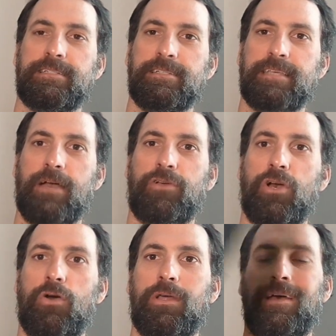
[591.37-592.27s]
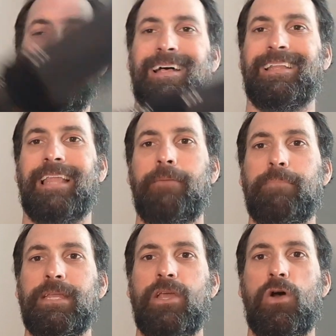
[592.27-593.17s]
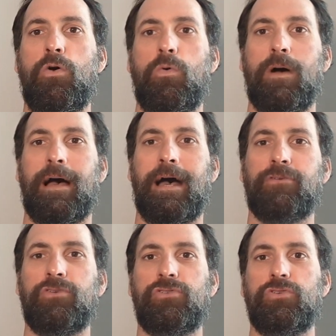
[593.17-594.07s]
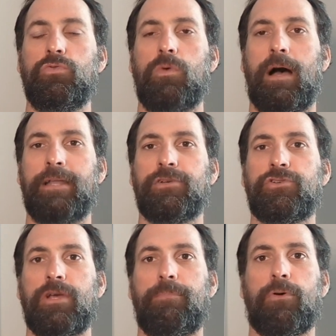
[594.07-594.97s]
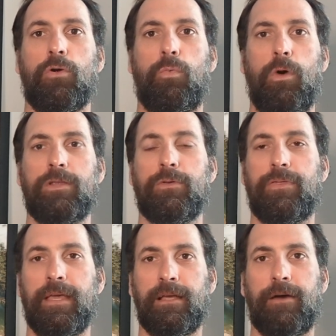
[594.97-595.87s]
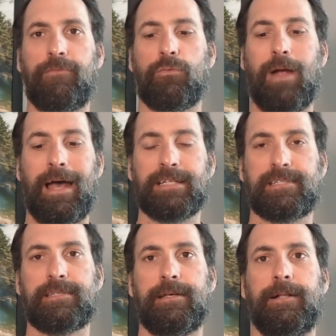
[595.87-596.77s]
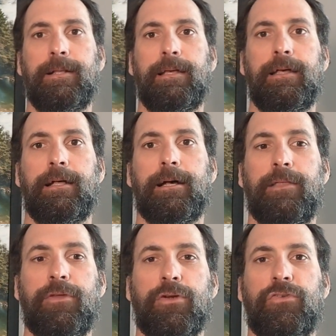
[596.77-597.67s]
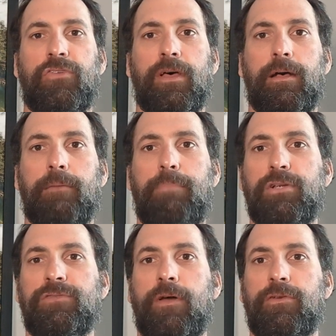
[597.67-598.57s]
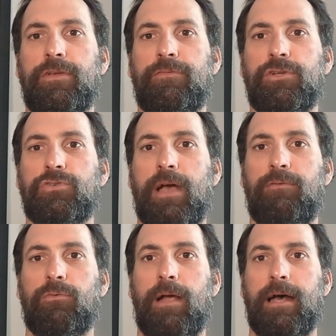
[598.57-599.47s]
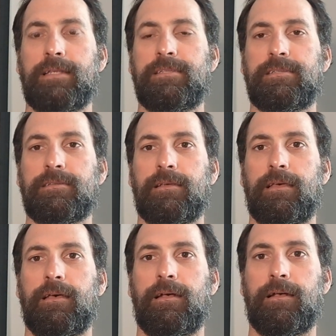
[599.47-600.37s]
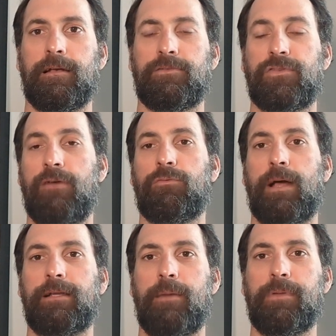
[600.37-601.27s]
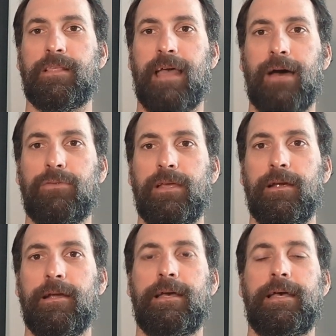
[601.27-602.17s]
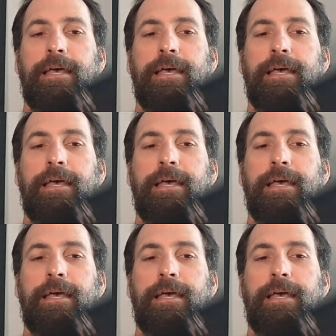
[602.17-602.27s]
discount code. Let me know how you do on your trip or what you think of the rods. There's a bunch of other different travel rods travel rod companies out there,